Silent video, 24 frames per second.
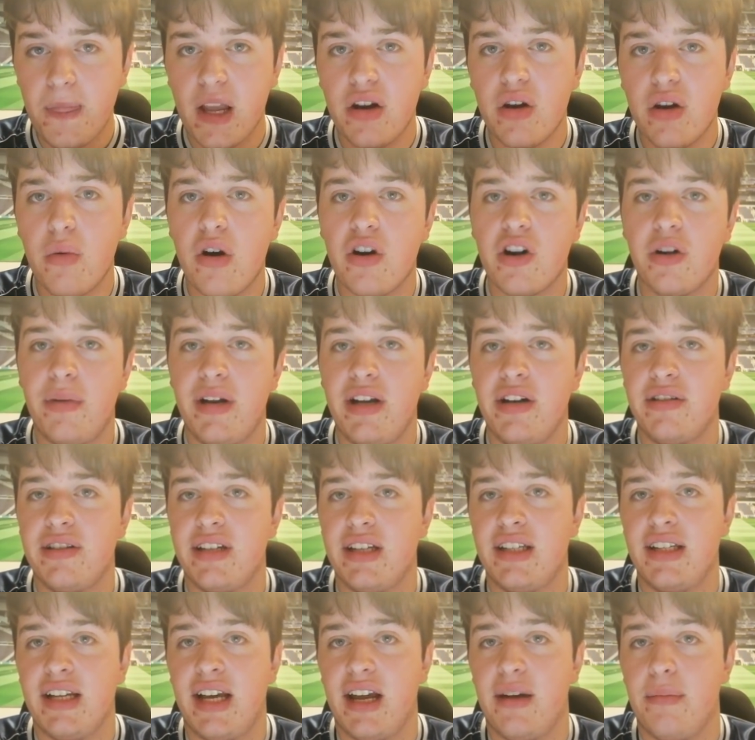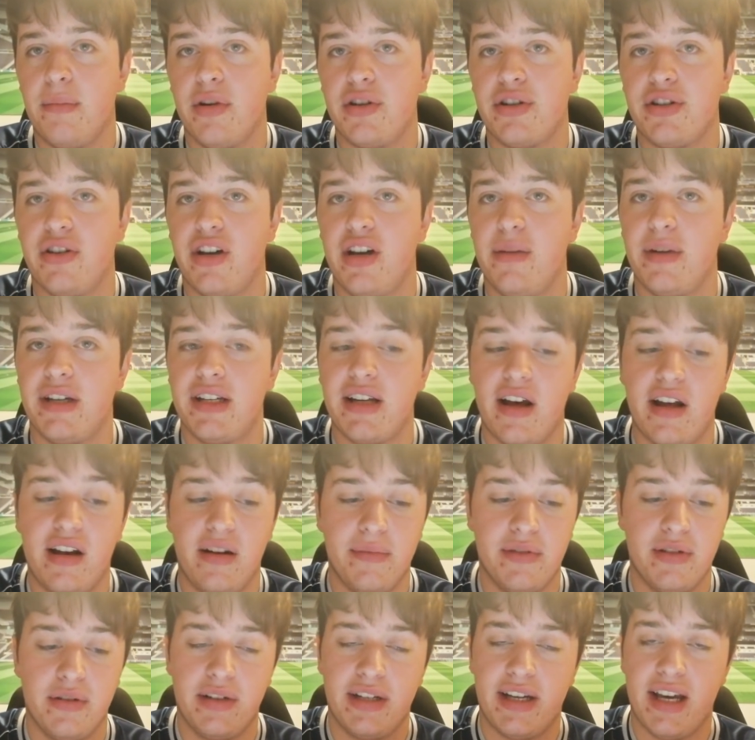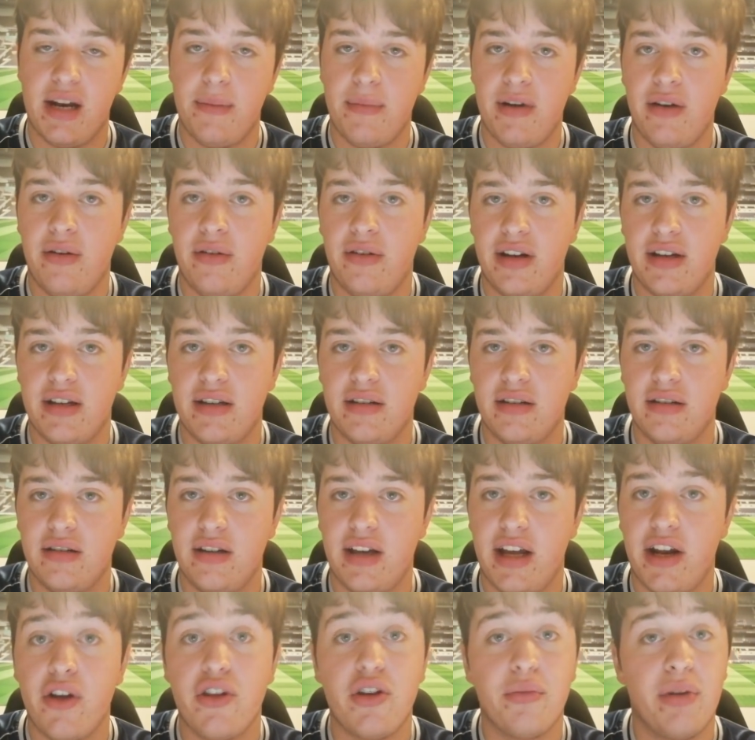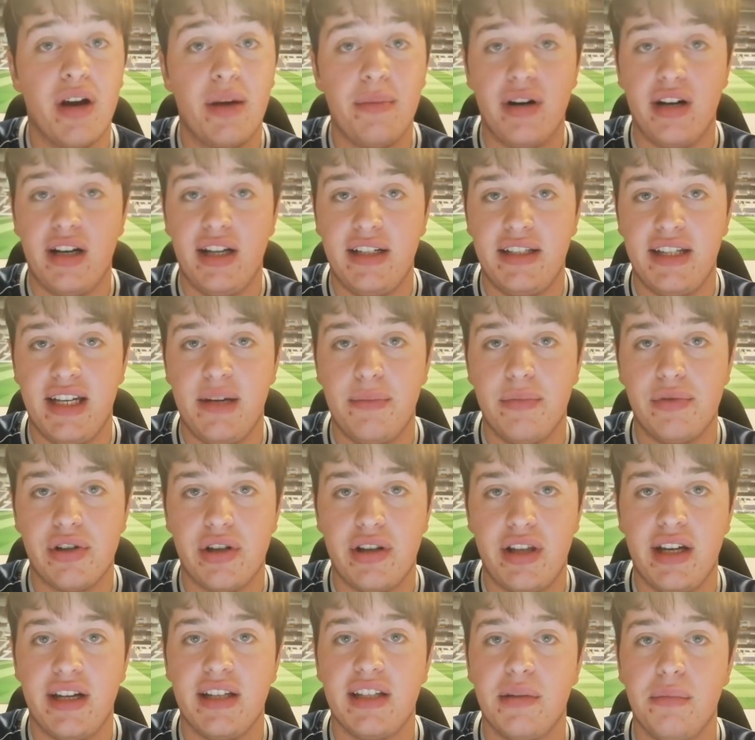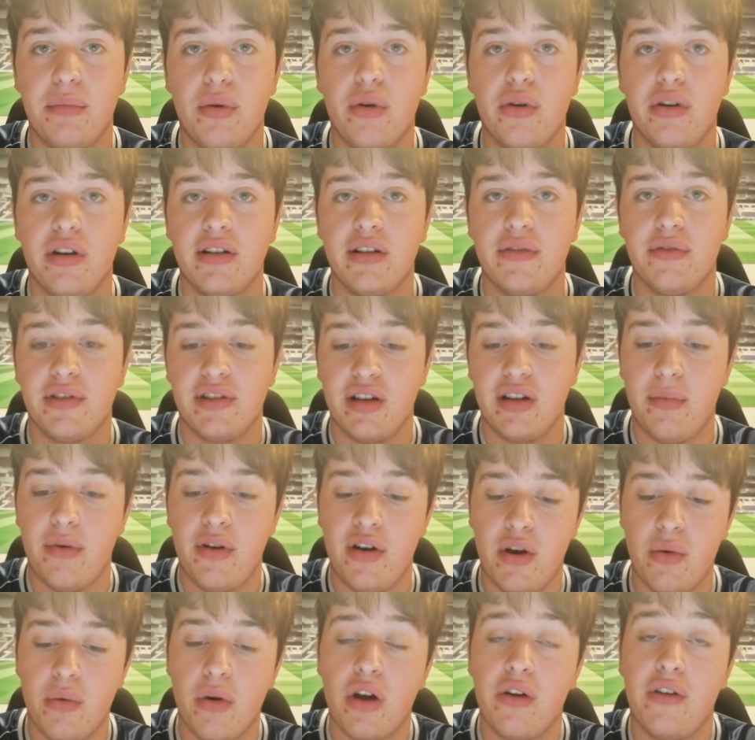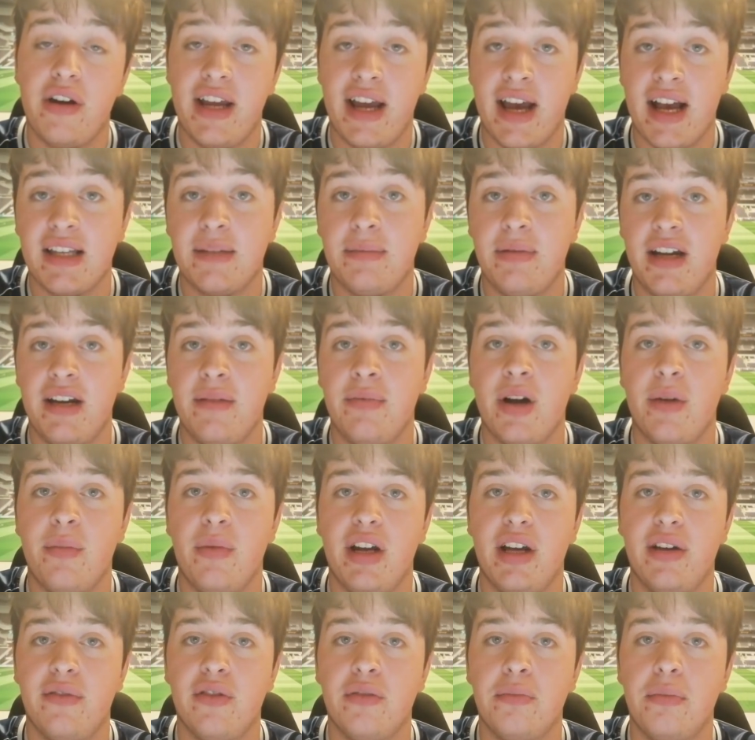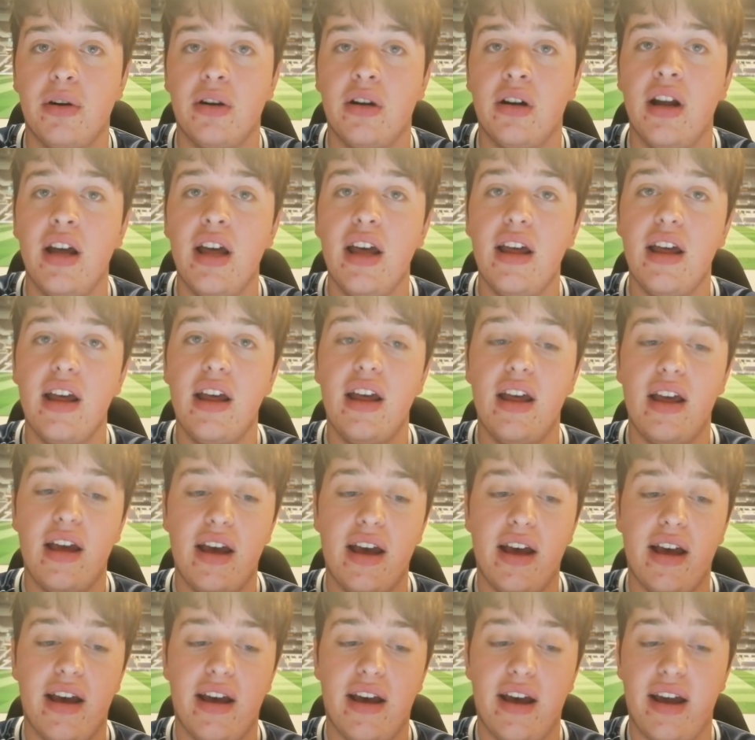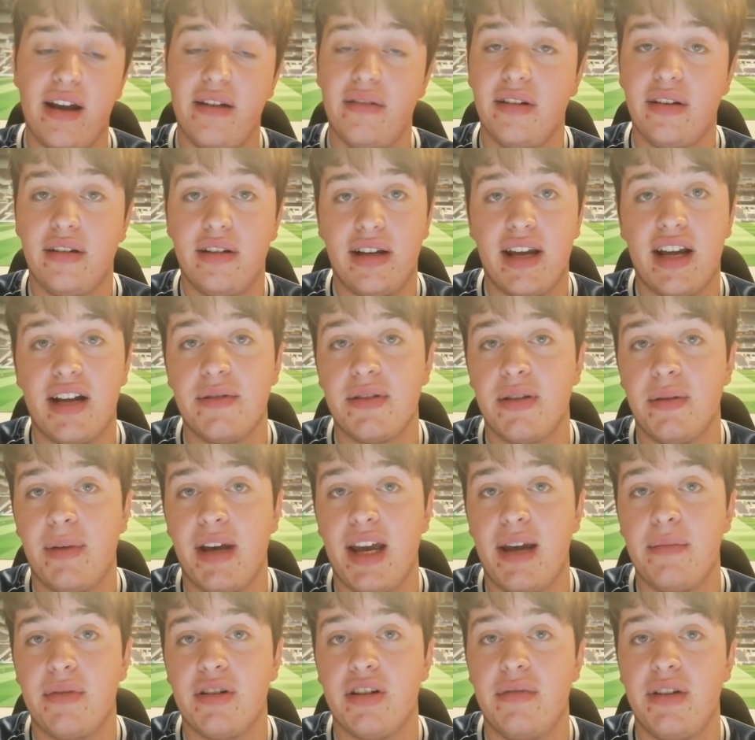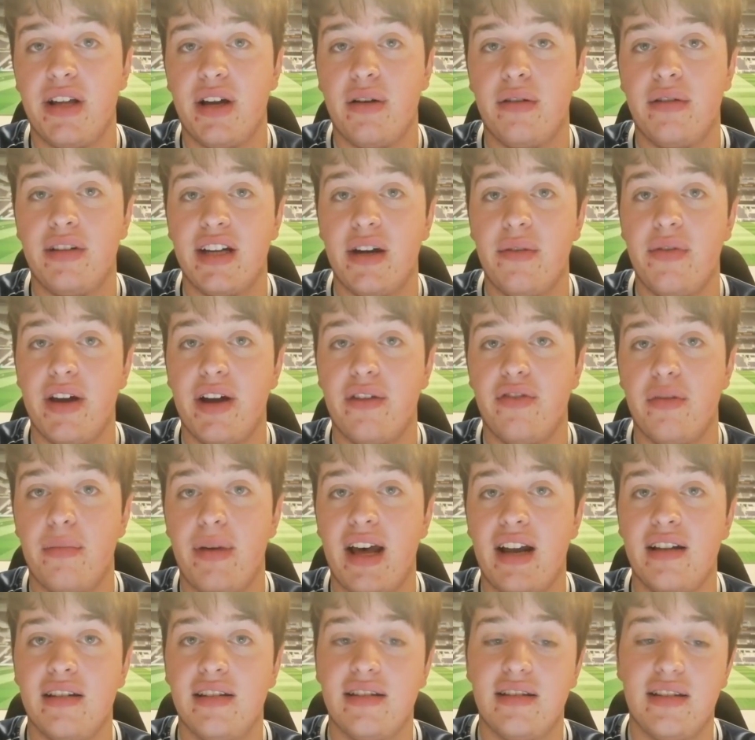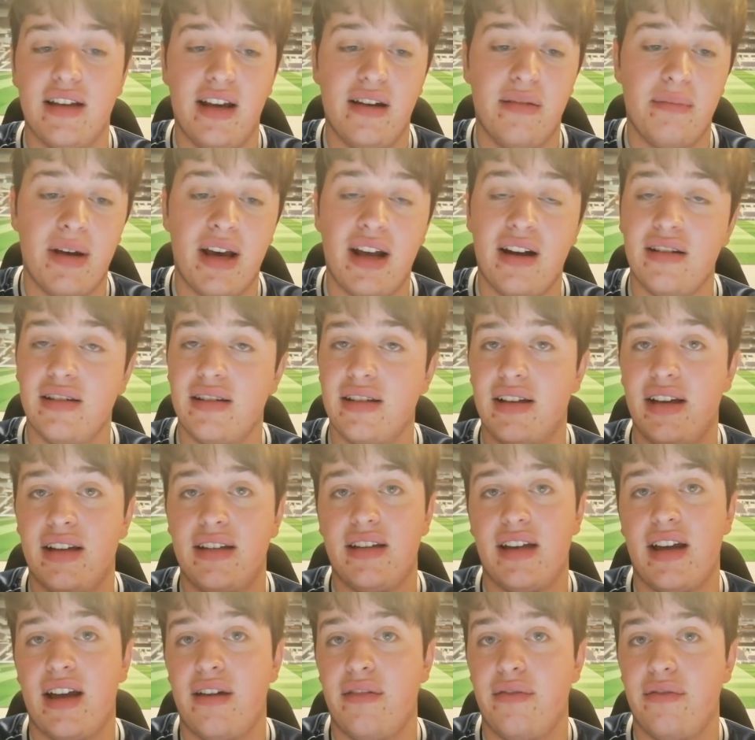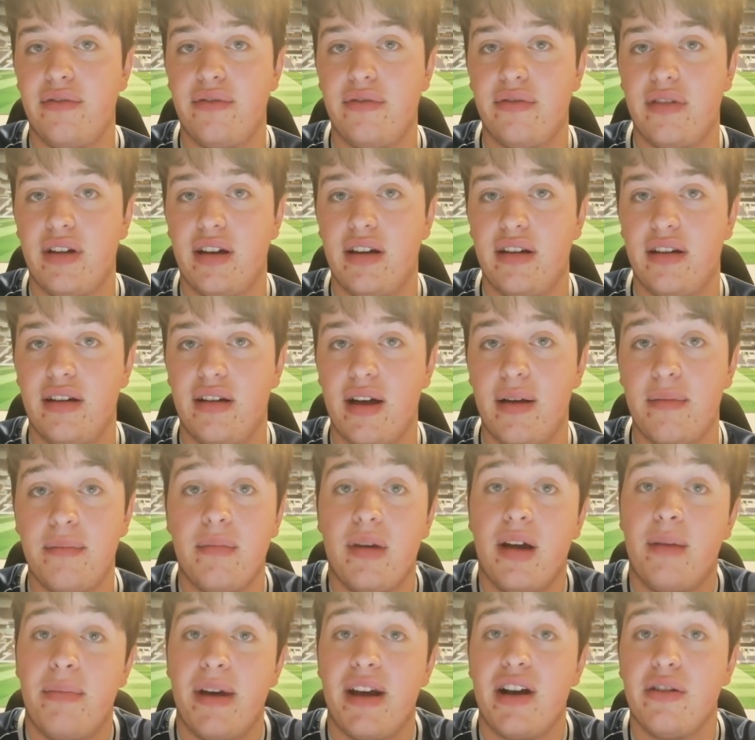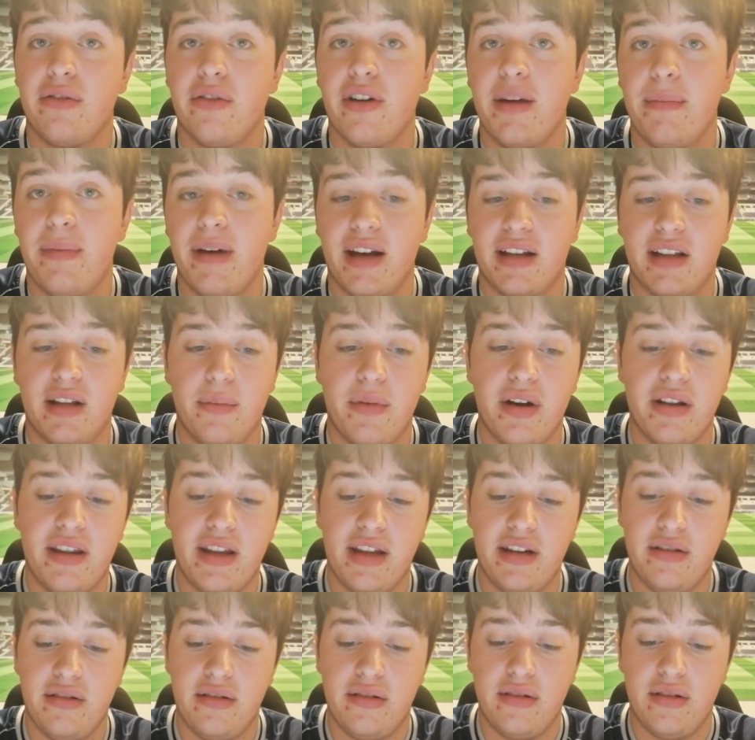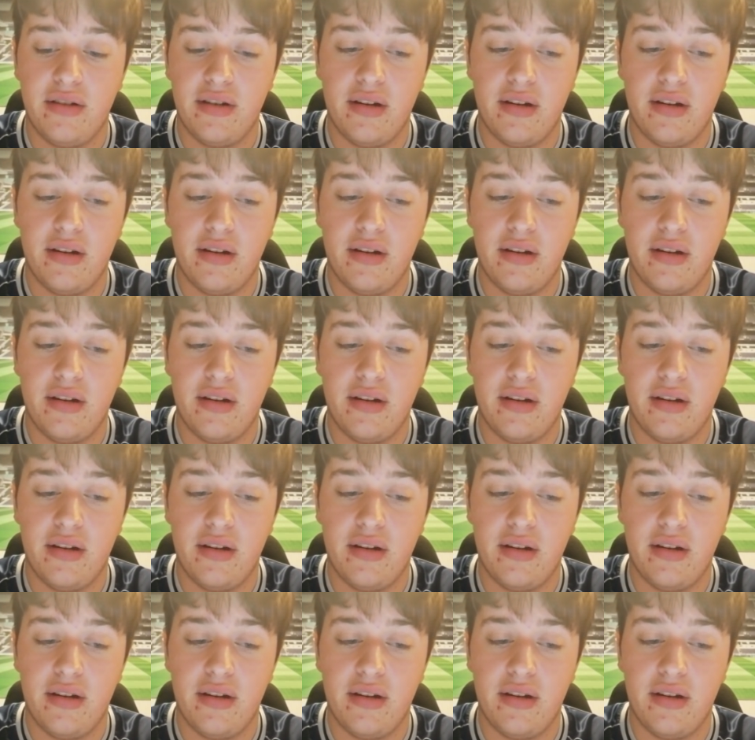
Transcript: know, Walker-Peters isn't getting much time at Tottenham, so to get him out into another Premier League team, which I think is important for someone who already has played Premier League football, and get him some game time down there for Palace, and Palace get to have a better right-back than what they